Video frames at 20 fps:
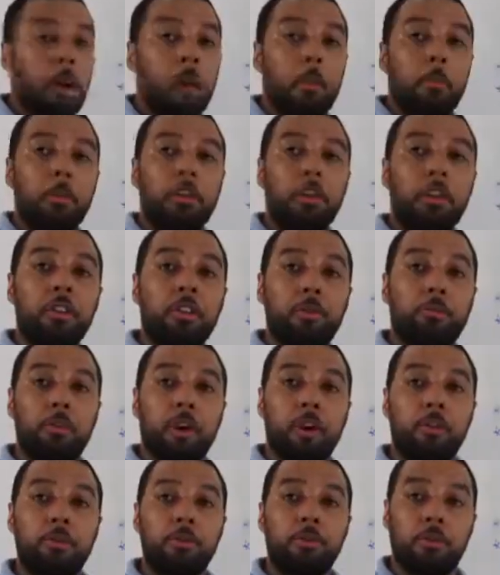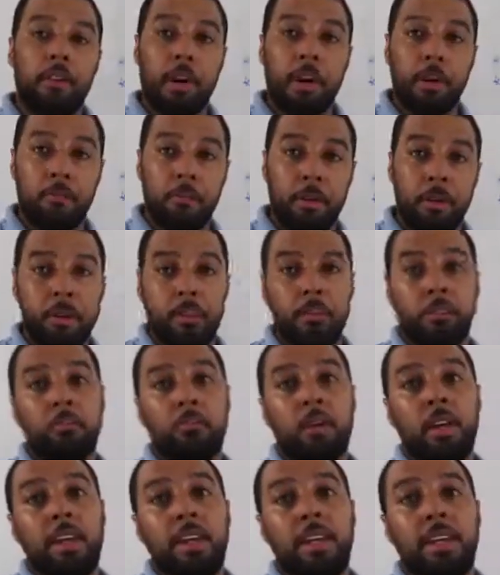But one of the problems with aluminium
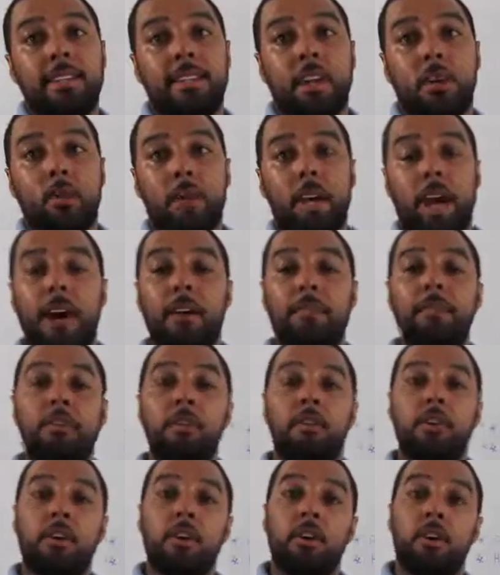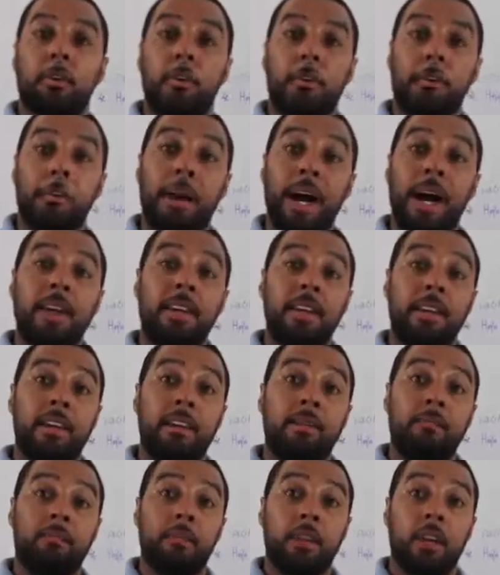is that we have to mine
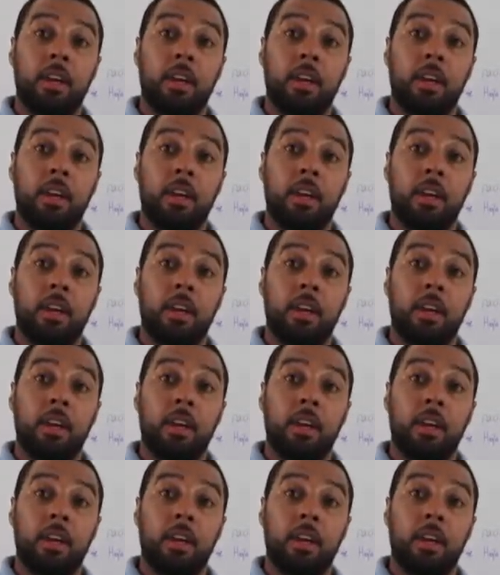it,